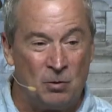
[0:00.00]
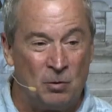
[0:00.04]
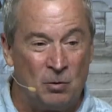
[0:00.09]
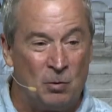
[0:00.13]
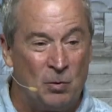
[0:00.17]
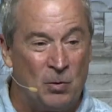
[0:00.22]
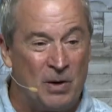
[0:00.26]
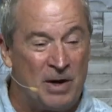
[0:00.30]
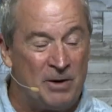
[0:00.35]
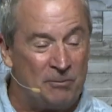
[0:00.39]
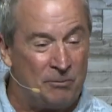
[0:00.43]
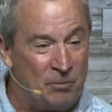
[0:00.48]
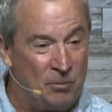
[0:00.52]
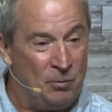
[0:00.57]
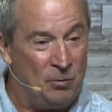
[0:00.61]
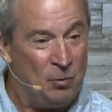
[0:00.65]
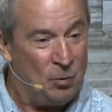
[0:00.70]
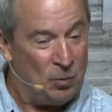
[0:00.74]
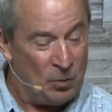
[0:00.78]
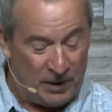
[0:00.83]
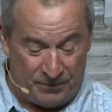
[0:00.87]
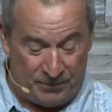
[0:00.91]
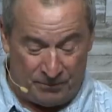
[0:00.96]
what
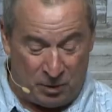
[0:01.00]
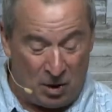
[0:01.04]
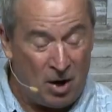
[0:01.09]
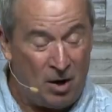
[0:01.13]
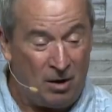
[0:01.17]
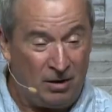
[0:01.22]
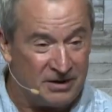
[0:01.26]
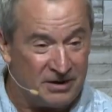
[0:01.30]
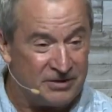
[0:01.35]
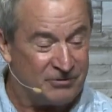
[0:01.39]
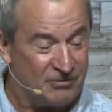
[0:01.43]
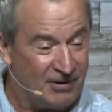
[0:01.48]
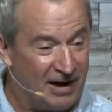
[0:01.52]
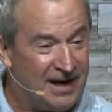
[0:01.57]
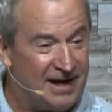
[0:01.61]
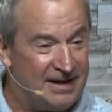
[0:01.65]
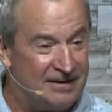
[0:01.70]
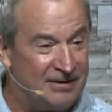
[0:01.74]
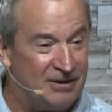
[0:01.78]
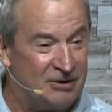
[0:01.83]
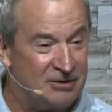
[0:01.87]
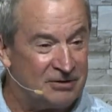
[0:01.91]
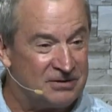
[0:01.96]
what Paul is
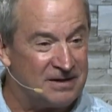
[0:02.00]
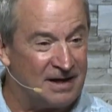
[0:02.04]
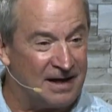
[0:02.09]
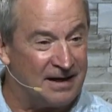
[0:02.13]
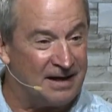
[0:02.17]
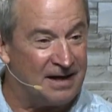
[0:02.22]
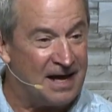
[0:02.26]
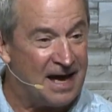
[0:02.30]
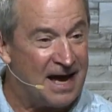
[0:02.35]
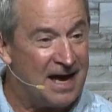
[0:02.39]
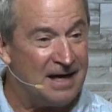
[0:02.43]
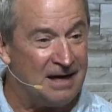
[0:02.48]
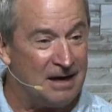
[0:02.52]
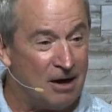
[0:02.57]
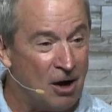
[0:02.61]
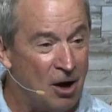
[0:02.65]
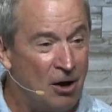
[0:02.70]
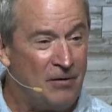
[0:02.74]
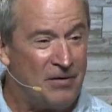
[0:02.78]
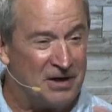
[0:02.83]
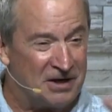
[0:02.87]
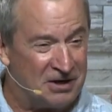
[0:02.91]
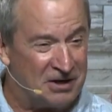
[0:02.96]
writing there is like, hey,
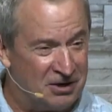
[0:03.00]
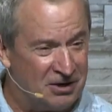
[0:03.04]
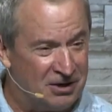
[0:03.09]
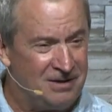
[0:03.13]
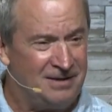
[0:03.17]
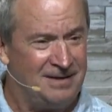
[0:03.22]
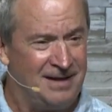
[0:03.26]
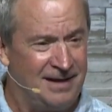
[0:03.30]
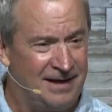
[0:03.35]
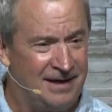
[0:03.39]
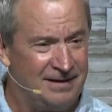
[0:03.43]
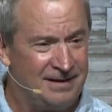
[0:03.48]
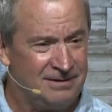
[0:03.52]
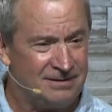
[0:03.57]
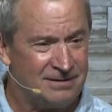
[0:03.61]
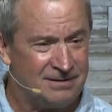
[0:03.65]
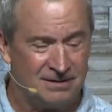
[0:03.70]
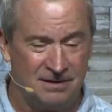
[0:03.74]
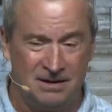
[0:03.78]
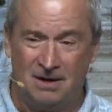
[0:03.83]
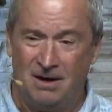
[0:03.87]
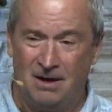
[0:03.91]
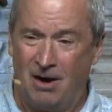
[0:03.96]
all the good things,
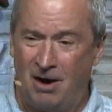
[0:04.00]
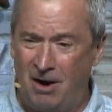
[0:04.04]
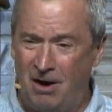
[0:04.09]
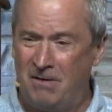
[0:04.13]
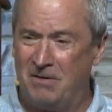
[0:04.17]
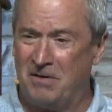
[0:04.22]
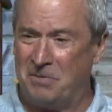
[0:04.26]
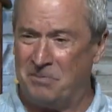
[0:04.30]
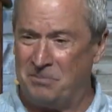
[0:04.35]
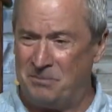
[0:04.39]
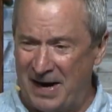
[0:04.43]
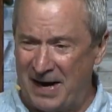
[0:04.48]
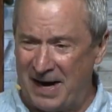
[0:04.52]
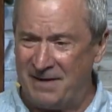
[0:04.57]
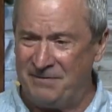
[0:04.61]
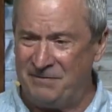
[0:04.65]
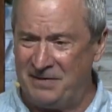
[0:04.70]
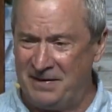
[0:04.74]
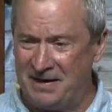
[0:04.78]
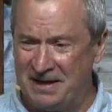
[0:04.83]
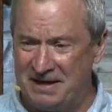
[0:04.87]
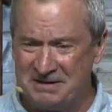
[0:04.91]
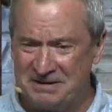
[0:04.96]
all the bad
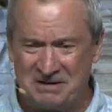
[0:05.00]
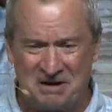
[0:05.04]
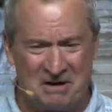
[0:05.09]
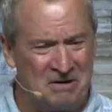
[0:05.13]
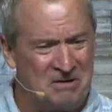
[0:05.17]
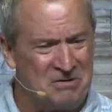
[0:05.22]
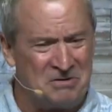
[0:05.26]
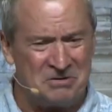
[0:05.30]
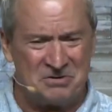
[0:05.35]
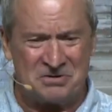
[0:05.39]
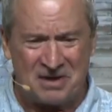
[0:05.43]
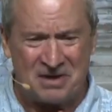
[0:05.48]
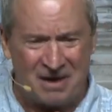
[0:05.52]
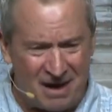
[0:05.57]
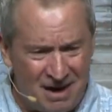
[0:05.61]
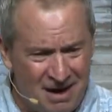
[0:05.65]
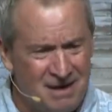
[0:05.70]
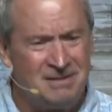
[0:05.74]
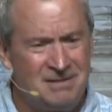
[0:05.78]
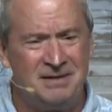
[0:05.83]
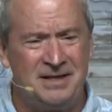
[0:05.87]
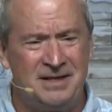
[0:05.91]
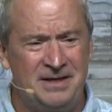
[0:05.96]
things, all those
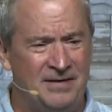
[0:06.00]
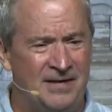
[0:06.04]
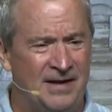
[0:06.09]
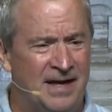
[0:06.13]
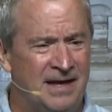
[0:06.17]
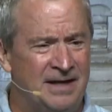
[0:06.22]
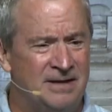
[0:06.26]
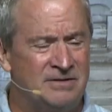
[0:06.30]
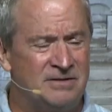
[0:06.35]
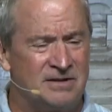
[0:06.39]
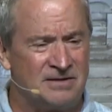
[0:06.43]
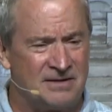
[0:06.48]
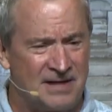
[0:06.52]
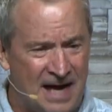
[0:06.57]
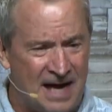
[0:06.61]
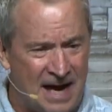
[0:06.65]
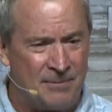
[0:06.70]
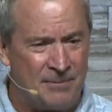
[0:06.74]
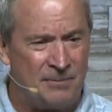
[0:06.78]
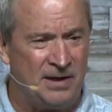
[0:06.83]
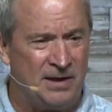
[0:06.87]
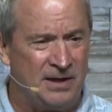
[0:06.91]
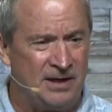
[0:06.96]
ugly things that's
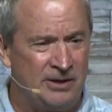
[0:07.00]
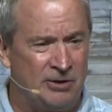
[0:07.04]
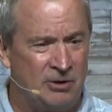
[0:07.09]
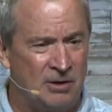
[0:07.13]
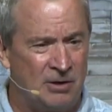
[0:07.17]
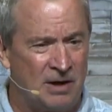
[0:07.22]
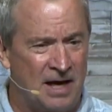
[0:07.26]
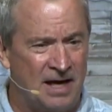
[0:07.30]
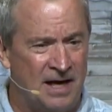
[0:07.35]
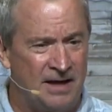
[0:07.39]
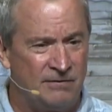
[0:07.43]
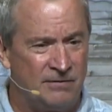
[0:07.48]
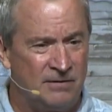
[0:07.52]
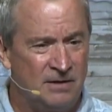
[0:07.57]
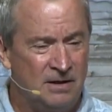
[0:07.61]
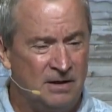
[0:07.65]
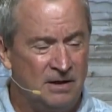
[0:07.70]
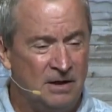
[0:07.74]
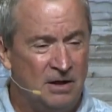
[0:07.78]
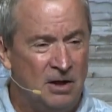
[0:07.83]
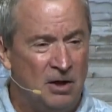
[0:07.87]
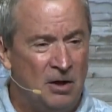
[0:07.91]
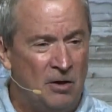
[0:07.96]
happening in your life,
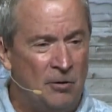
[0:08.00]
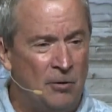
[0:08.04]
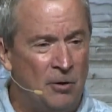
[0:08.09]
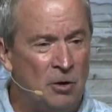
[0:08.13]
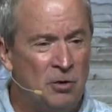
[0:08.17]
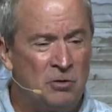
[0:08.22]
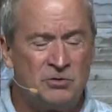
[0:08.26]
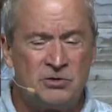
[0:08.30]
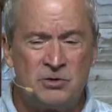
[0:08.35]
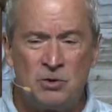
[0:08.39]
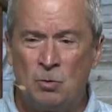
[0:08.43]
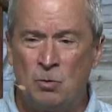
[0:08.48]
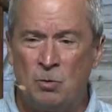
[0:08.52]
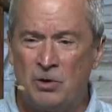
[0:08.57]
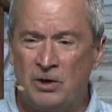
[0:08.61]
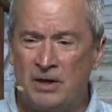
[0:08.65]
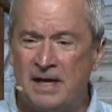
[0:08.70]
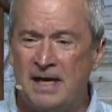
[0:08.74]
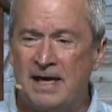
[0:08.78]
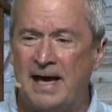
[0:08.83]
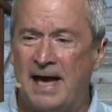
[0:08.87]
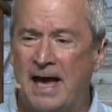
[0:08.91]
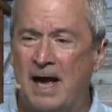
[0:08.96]
those are
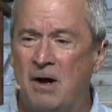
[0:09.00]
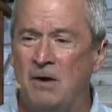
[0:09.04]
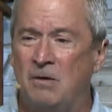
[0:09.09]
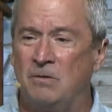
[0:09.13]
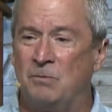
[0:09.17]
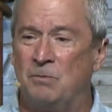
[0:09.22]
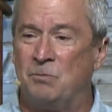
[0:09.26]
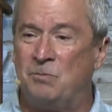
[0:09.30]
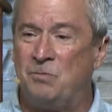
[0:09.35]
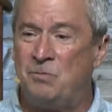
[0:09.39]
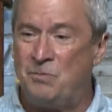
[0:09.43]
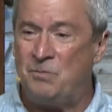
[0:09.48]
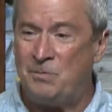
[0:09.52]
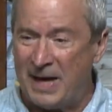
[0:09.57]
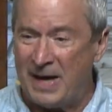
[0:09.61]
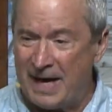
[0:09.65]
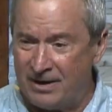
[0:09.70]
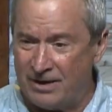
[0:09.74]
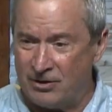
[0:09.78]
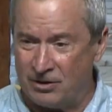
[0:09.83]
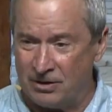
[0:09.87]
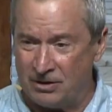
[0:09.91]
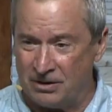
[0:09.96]
working out
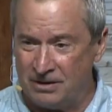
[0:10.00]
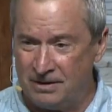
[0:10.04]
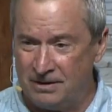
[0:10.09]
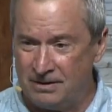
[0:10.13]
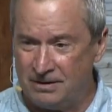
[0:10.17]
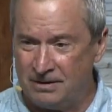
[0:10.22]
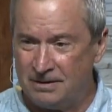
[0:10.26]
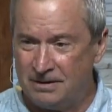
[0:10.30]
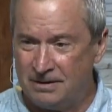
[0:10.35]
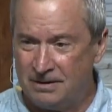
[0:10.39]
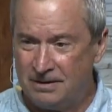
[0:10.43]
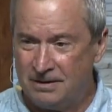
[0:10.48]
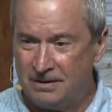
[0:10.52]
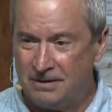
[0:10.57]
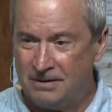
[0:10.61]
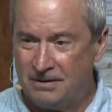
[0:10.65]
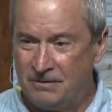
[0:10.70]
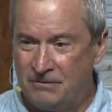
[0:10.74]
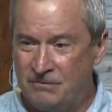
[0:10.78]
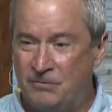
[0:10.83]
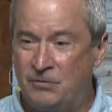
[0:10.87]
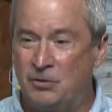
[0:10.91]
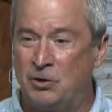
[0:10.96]
better
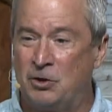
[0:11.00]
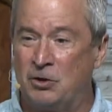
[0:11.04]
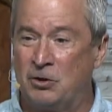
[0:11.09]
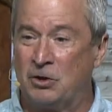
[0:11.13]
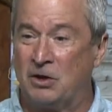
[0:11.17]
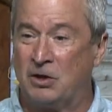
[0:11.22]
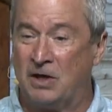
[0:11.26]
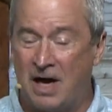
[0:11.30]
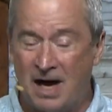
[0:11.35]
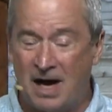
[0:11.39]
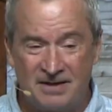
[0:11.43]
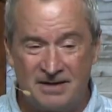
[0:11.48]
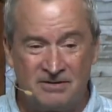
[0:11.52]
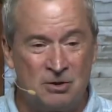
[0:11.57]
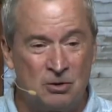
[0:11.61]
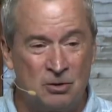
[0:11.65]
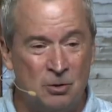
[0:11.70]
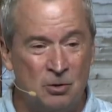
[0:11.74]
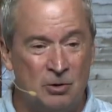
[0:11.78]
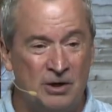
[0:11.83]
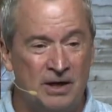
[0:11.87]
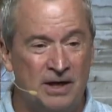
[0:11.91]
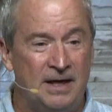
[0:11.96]
for God's
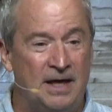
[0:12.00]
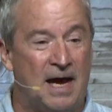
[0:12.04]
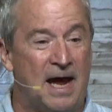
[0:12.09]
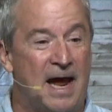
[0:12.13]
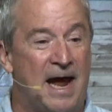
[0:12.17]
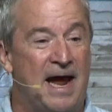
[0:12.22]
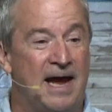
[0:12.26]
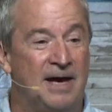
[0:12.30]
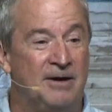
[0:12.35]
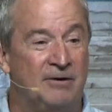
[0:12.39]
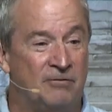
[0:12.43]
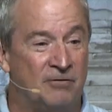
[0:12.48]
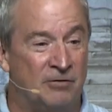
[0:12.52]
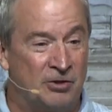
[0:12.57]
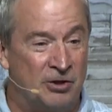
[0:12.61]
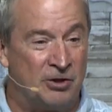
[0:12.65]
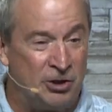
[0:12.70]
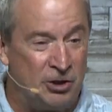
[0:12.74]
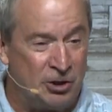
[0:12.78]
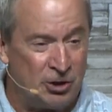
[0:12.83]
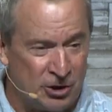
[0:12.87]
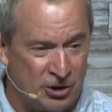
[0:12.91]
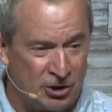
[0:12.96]
glory and for
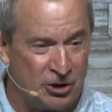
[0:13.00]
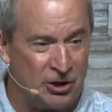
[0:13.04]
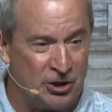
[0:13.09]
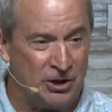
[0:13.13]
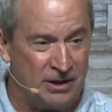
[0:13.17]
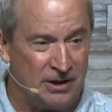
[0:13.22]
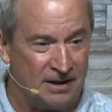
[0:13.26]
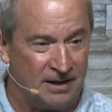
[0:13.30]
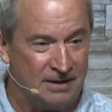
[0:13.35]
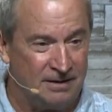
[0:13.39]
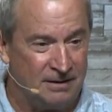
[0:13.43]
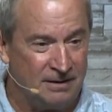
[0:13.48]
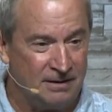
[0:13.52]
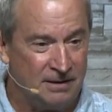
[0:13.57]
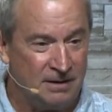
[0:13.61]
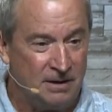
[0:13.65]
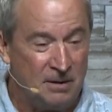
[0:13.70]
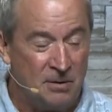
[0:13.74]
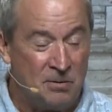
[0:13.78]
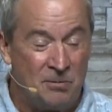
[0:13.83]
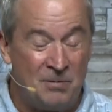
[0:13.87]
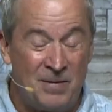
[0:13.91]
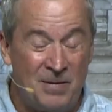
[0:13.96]
your good.
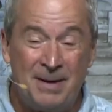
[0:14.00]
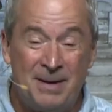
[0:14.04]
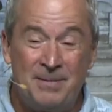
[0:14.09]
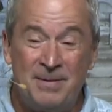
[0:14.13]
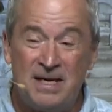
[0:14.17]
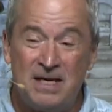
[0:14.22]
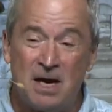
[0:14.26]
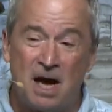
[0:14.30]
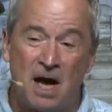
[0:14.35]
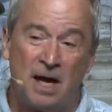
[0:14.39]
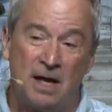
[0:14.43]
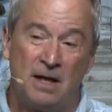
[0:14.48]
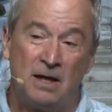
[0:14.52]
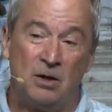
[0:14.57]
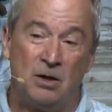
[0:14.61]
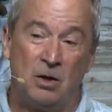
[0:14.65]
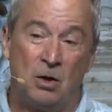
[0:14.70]
Maybe not